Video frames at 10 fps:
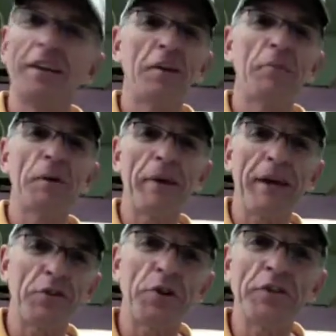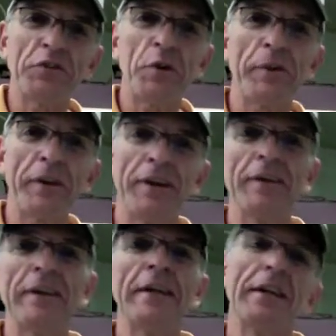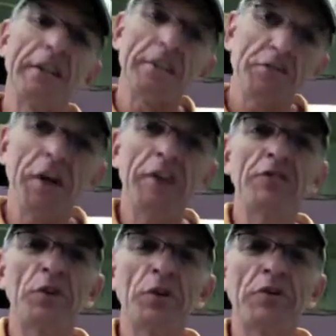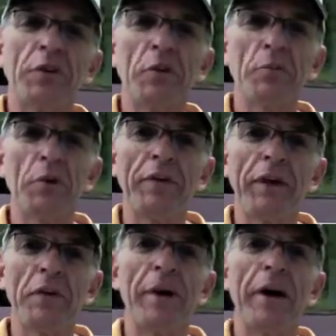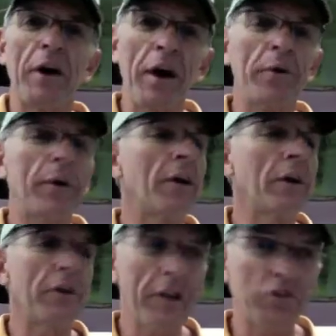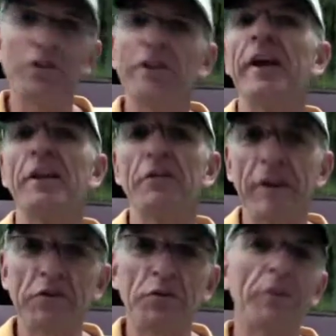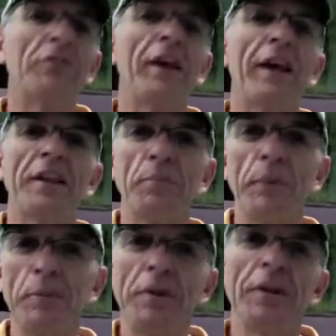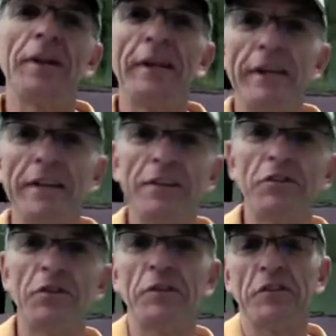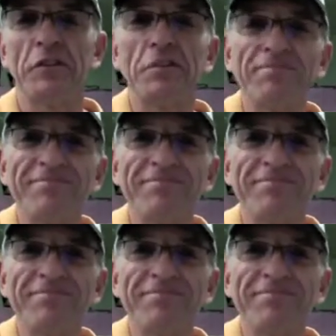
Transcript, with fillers: There'll be about 30 screaming uh, young students, very motivated about honoring our nation and the veterans and the people in the services.